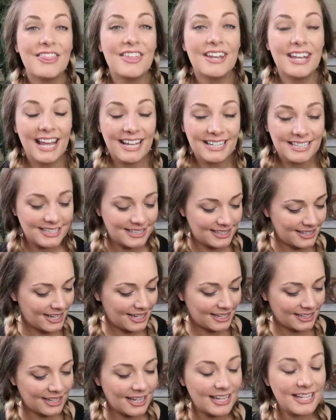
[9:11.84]
The next
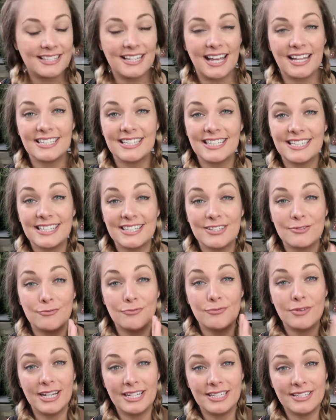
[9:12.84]
thing is actually this
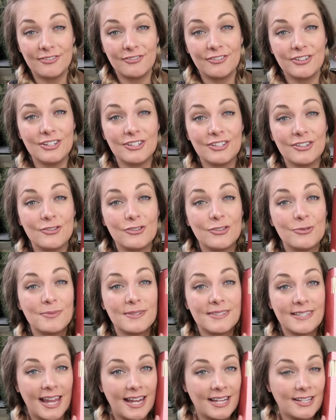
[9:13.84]
Reed diffuser from
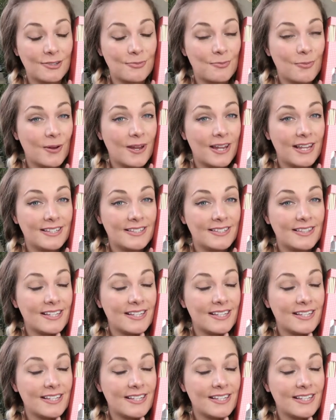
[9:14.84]
Sainsbury's.